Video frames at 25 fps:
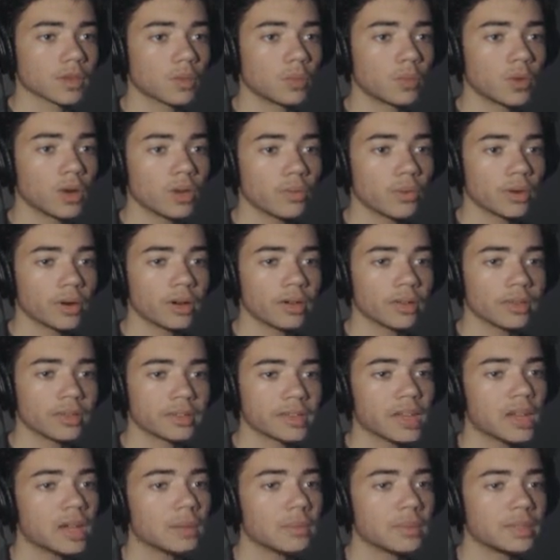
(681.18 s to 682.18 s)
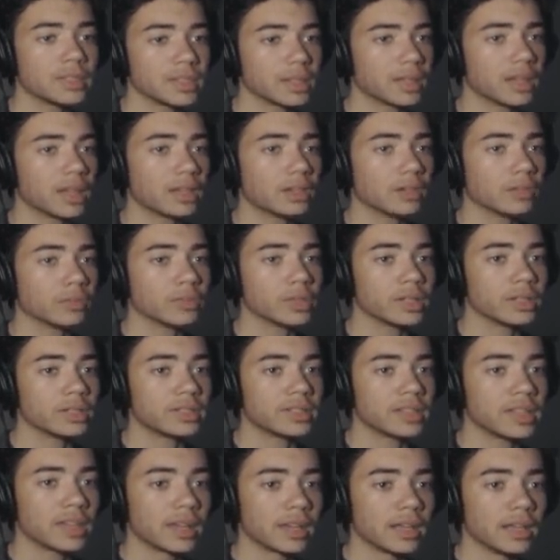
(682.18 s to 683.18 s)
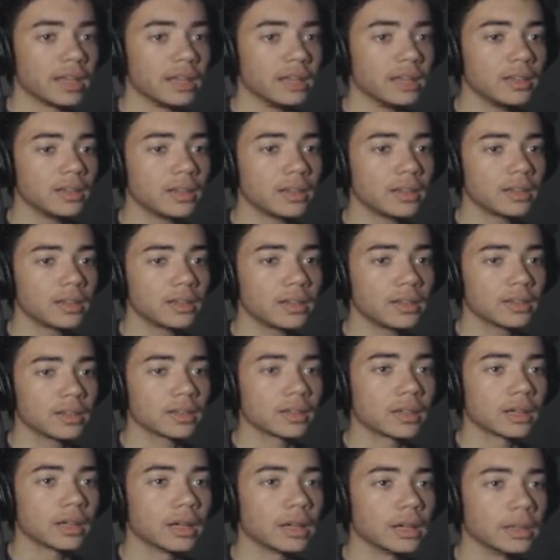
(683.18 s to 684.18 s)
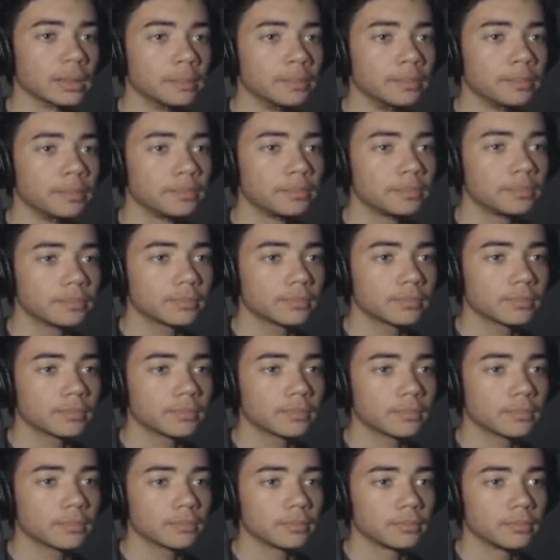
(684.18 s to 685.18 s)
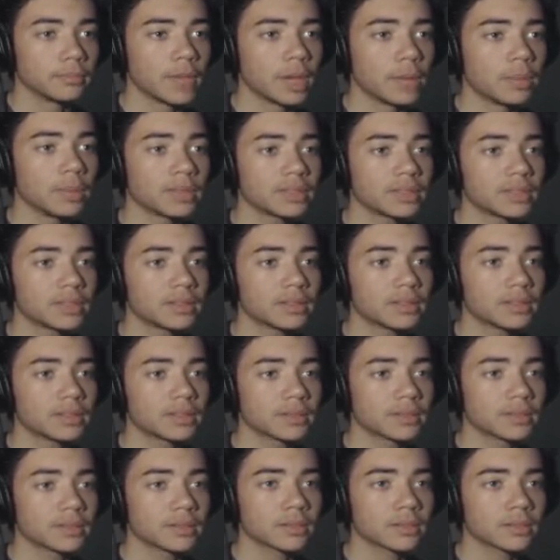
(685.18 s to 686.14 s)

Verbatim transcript: Where, where are the zombies? I, I don't really see any. Um, maybe it's